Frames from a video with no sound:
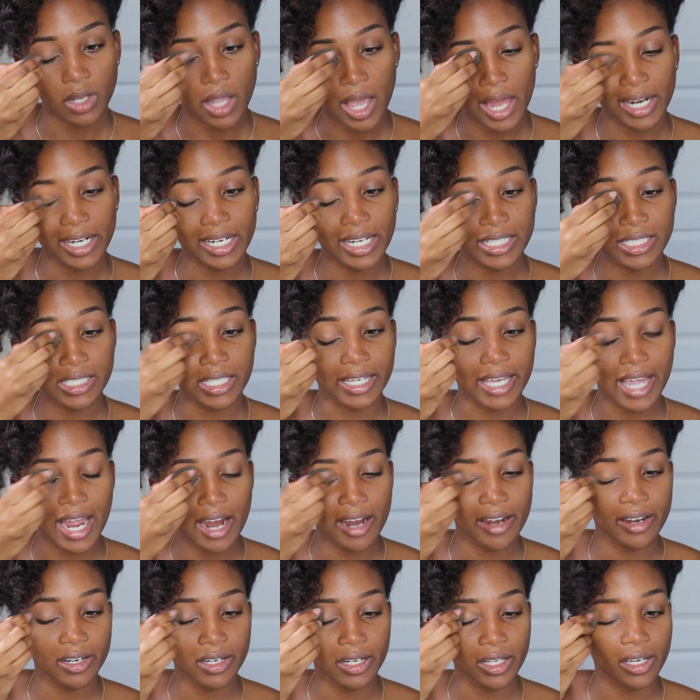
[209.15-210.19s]
And I like to
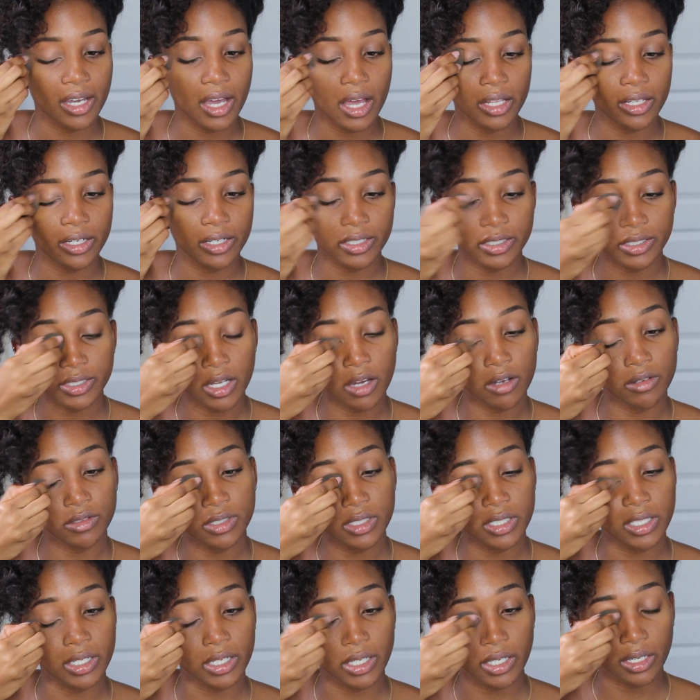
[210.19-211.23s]
carry the color down
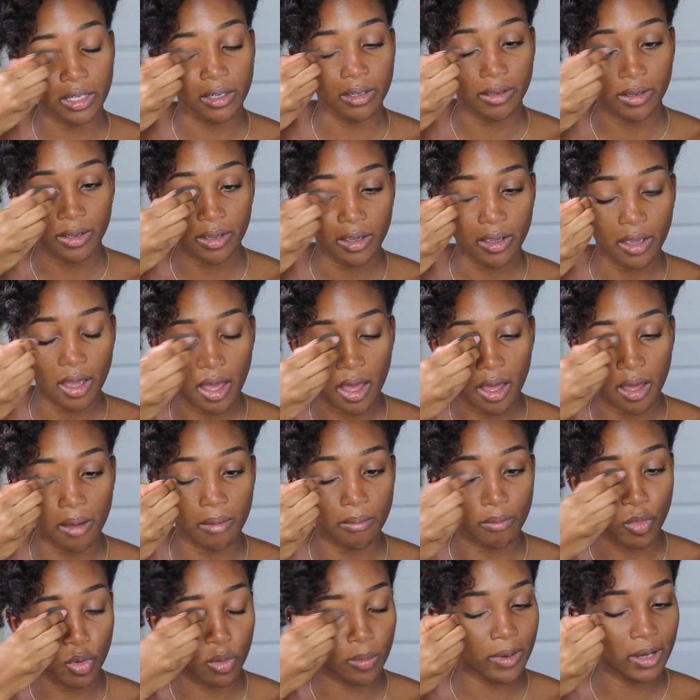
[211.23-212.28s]
to the
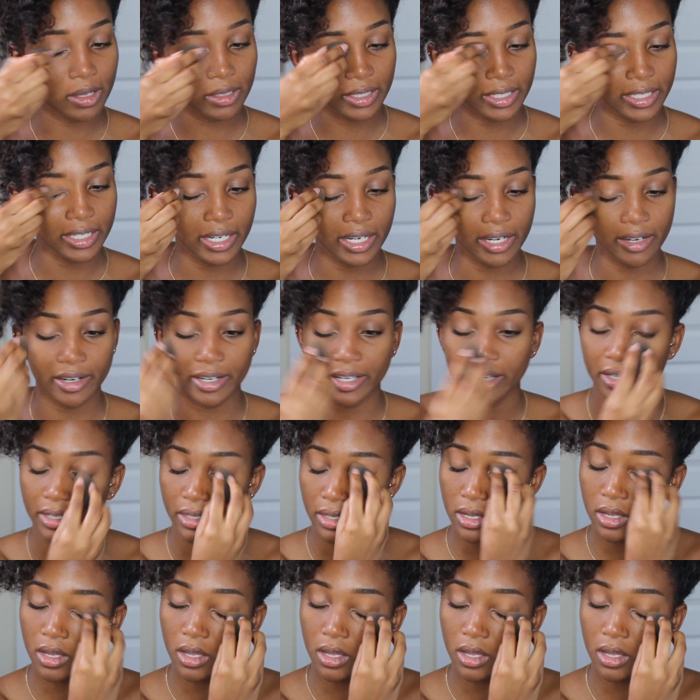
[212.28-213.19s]
mobile lid area.